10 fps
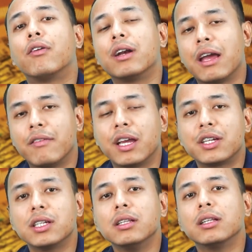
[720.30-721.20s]

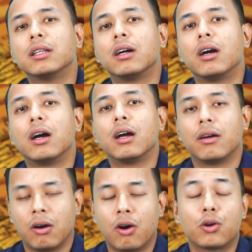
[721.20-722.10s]
navigation
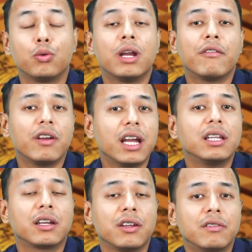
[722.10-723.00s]
or to navigate
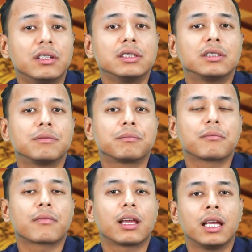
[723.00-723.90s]
the rivers
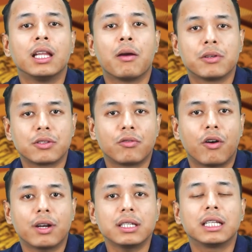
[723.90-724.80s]
in the Amazon
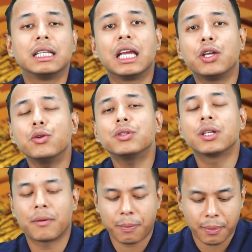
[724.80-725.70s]
forest, they use
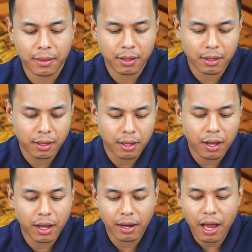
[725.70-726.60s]

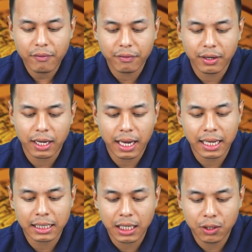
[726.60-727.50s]
raft
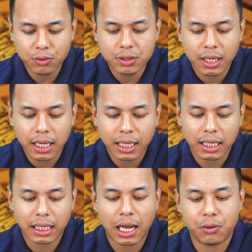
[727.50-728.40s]
and they use
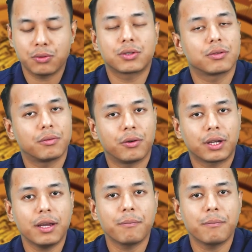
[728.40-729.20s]
canoes. Okay.